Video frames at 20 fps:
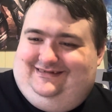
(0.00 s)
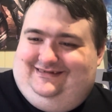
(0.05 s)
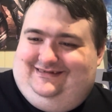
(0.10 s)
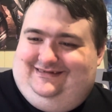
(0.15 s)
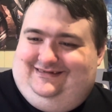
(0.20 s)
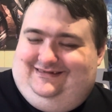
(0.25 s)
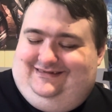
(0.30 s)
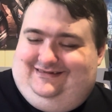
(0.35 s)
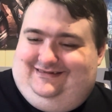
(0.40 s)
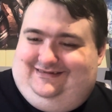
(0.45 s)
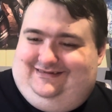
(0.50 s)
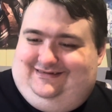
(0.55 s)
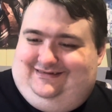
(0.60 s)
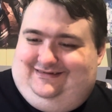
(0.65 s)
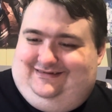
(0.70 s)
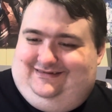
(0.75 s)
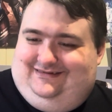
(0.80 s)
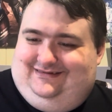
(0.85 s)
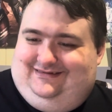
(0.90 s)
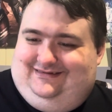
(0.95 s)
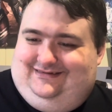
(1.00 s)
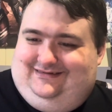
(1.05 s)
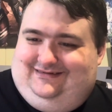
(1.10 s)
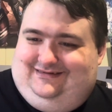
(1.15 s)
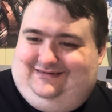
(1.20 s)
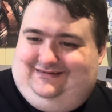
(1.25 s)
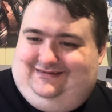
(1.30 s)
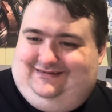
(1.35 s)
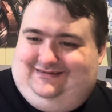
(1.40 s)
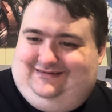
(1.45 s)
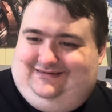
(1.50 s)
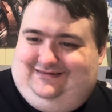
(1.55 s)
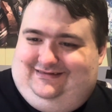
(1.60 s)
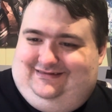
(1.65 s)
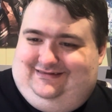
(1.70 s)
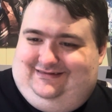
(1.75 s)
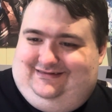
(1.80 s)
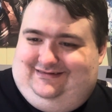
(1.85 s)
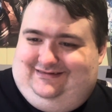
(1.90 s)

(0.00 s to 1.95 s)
(silence)